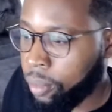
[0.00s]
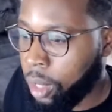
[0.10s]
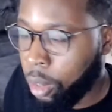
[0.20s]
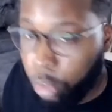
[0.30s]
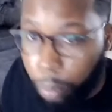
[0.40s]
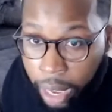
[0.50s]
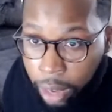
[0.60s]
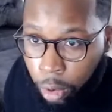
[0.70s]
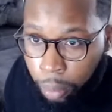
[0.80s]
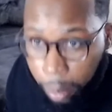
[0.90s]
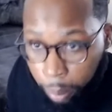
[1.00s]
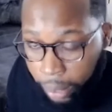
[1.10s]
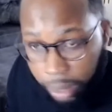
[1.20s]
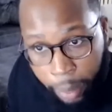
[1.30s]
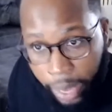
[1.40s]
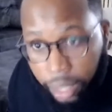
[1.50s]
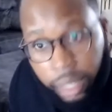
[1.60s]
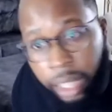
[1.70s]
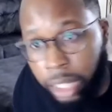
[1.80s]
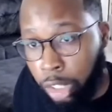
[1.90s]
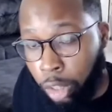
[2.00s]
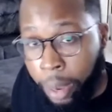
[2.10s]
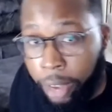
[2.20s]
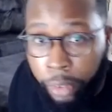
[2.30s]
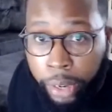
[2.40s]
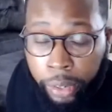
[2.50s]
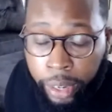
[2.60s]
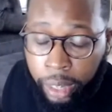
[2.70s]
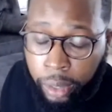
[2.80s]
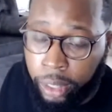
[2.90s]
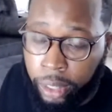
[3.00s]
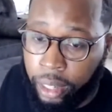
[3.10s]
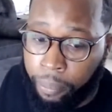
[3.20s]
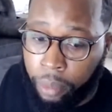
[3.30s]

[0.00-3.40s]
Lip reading: if you pay or people may demand you to pay for internet or,